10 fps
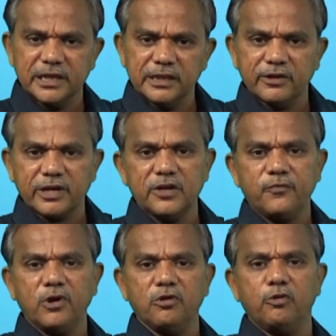but
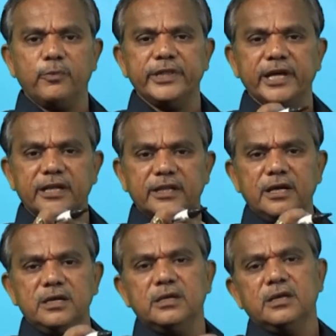still the rainfall will be
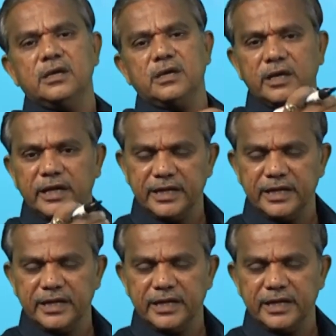there in the